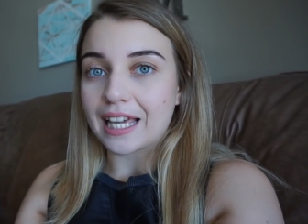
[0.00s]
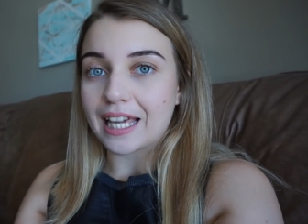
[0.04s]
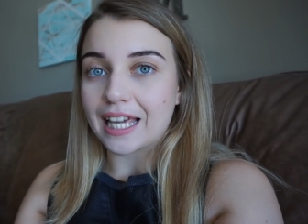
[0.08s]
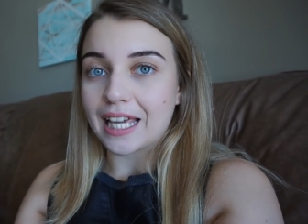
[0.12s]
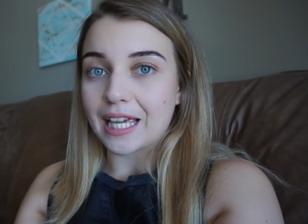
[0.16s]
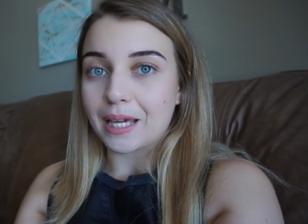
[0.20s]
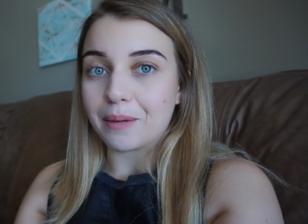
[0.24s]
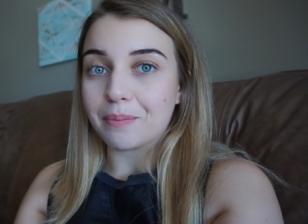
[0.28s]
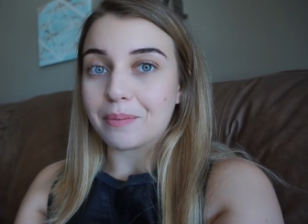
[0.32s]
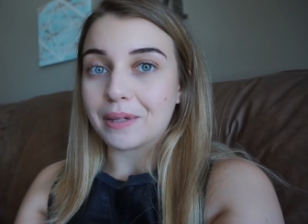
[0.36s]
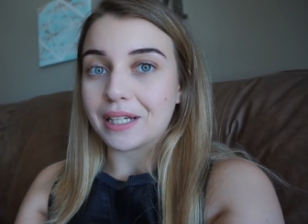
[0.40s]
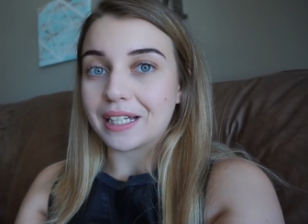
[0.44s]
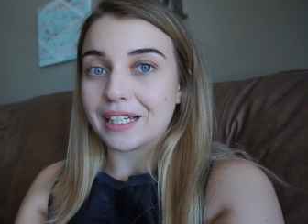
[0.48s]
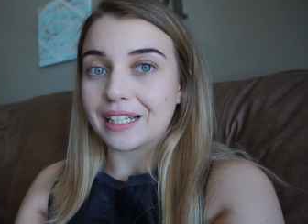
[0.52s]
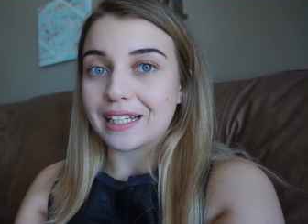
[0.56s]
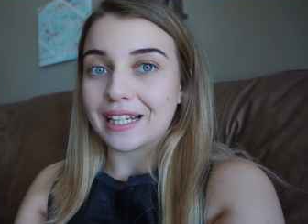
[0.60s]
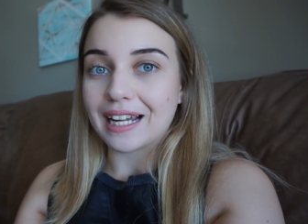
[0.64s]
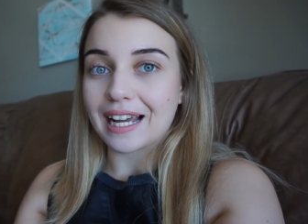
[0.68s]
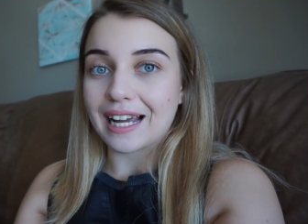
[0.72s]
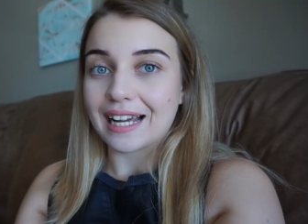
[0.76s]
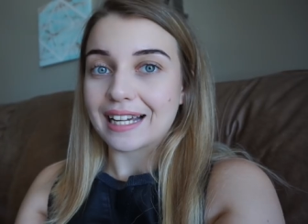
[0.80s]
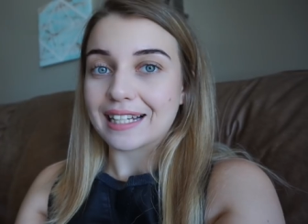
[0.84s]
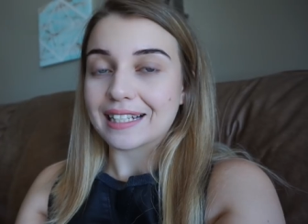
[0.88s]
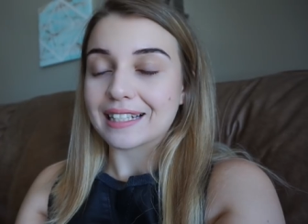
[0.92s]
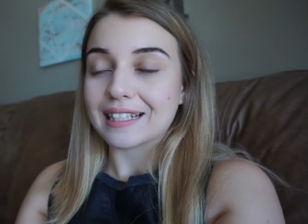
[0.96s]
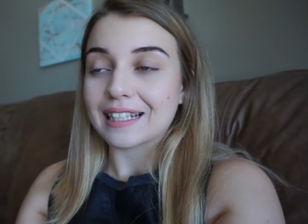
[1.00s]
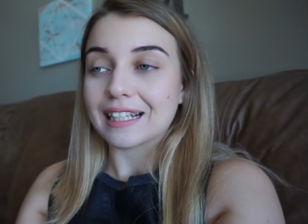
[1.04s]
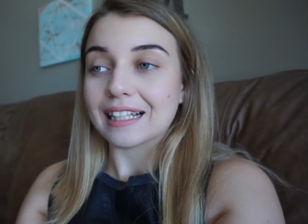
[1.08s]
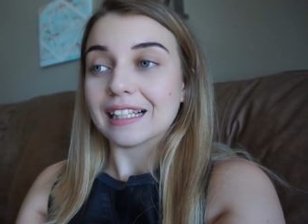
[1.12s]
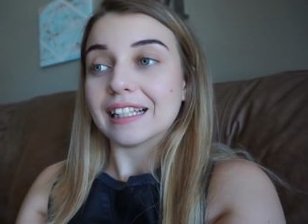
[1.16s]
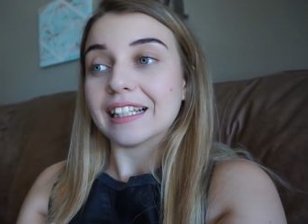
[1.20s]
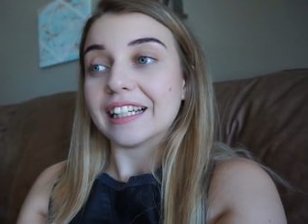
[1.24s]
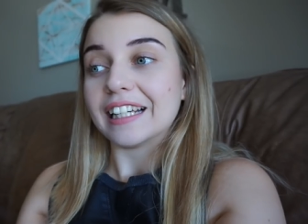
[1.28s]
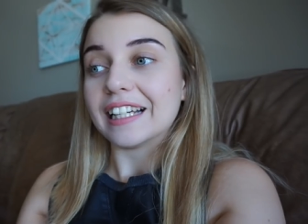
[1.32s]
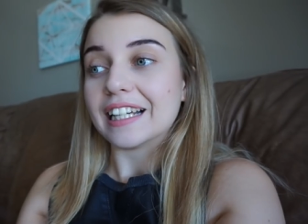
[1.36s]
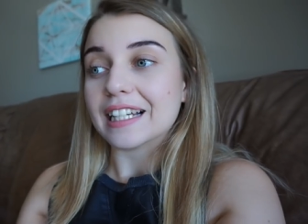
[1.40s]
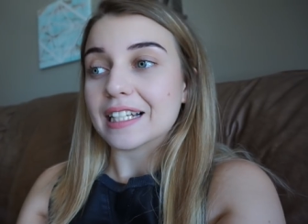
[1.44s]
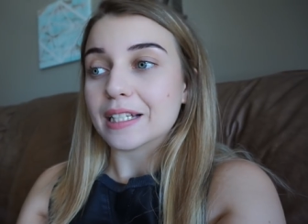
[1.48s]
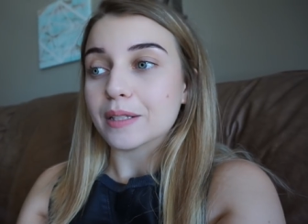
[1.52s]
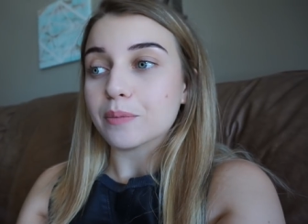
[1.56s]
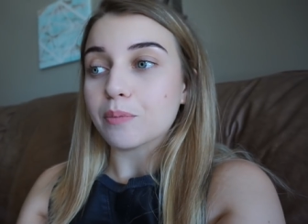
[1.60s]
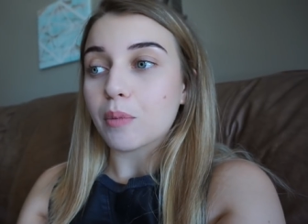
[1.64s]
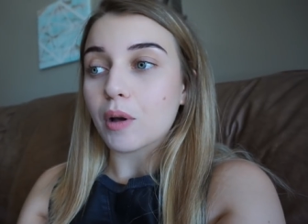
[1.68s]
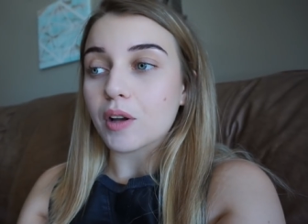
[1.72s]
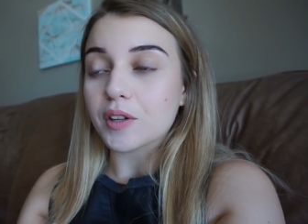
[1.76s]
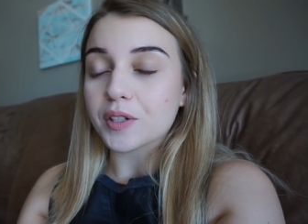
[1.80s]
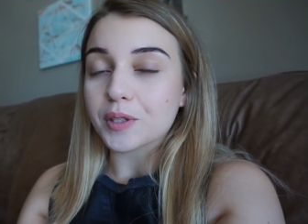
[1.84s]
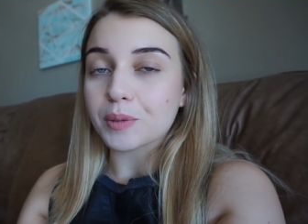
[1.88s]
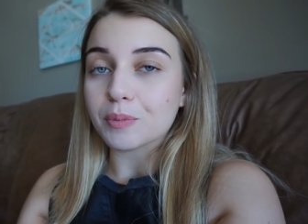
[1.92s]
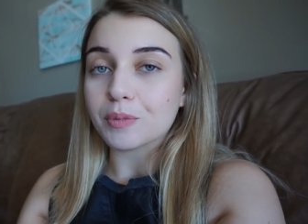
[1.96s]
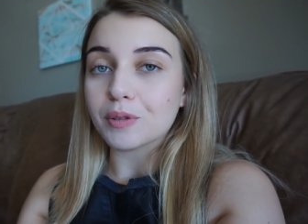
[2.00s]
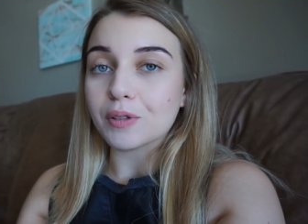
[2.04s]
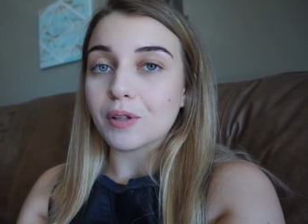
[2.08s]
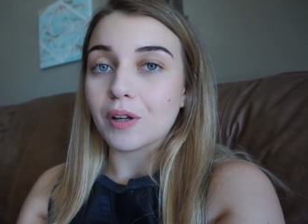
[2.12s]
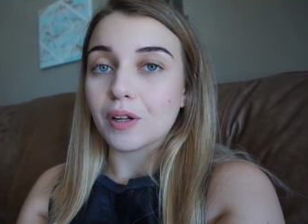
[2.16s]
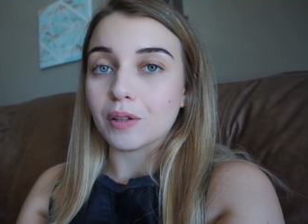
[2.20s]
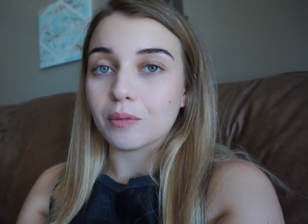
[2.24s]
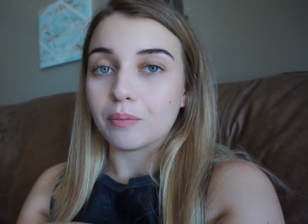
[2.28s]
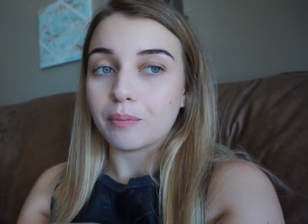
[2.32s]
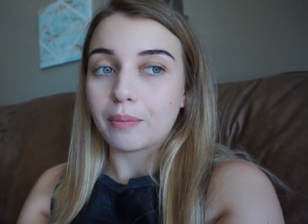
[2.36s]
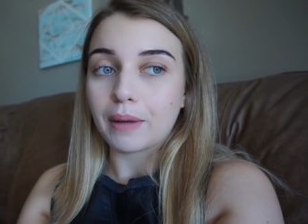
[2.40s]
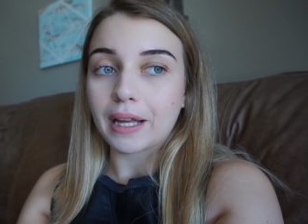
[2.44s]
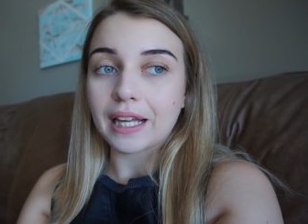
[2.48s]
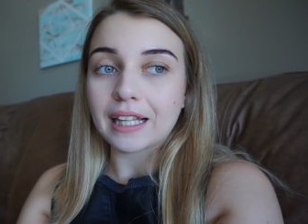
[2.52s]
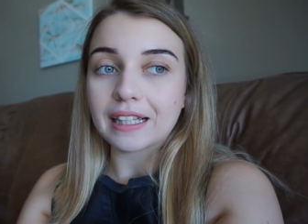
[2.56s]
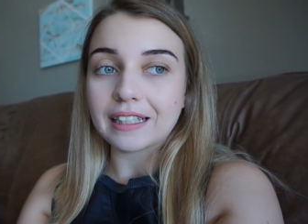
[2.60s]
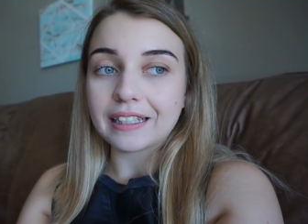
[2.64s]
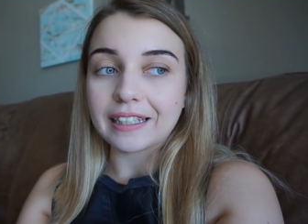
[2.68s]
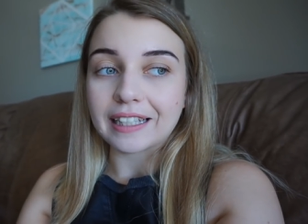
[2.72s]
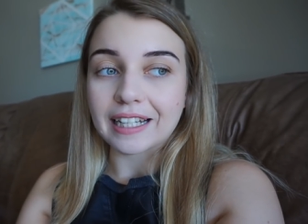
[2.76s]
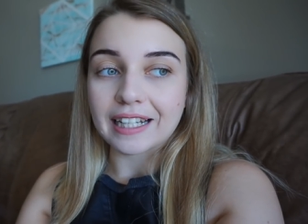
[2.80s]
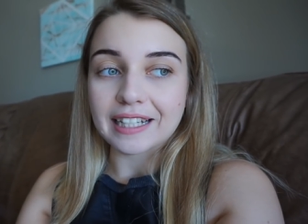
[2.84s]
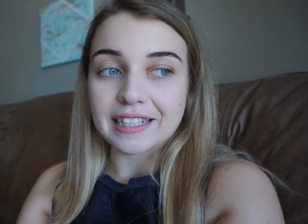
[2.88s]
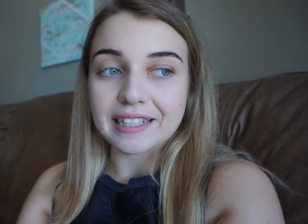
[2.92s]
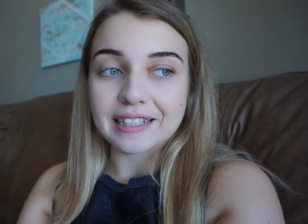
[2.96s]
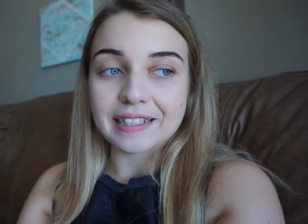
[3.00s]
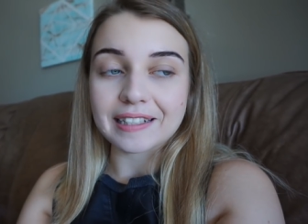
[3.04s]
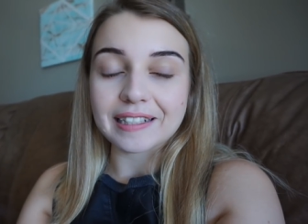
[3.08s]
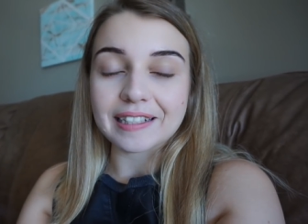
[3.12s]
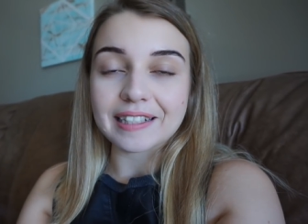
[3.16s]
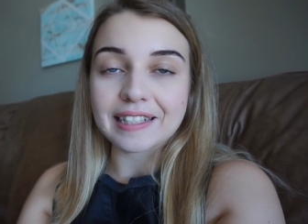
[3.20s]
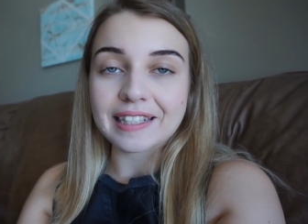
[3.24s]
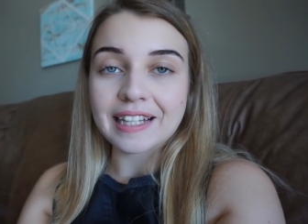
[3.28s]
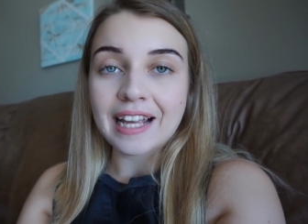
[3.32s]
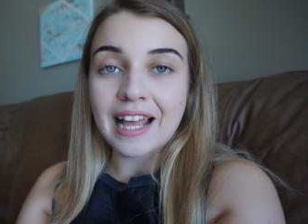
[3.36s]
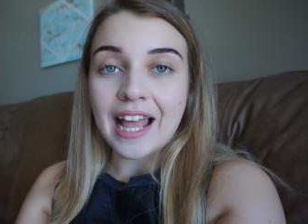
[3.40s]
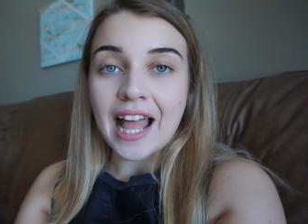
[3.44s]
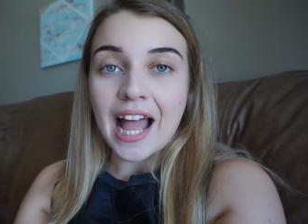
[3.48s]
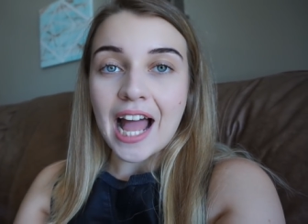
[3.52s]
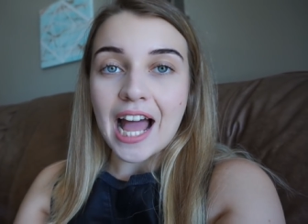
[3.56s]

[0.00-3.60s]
keep it as clean as possible on daily basis.